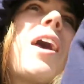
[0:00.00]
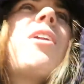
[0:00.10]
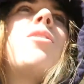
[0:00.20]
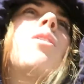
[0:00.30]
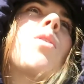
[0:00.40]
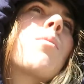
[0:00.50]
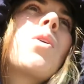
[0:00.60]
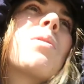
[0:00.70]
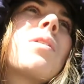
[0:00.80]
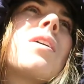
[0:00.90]
I don't know where I'm
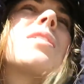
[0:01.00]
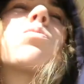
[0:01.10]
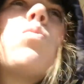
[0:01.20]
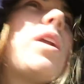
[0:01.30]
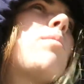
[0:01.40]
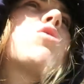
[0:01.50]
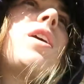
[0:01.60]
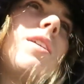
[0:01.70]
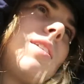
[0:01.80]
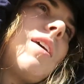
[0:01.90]
going with this. What I'm
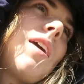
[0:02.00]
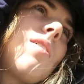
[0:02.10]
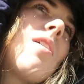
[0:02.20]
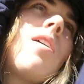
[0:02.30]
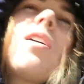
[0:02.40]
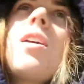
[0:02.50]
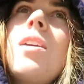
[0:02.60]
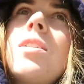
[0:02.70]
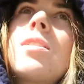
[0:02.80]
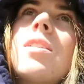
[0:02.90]
trying to say
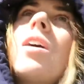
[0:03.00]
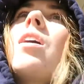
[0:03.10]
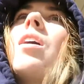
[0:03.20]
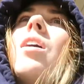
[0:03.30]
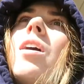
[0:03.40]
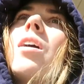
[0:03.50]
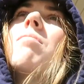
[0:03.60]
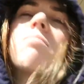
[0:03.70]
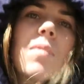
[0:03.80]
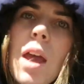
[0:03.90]
is
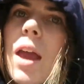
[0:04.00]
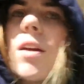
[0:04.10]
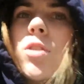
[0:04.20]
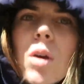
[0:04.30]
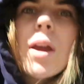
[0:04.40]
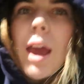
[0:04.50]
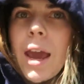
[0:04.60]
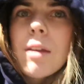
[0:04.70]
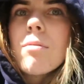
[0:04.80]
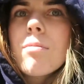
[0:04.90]
I have to go get hay.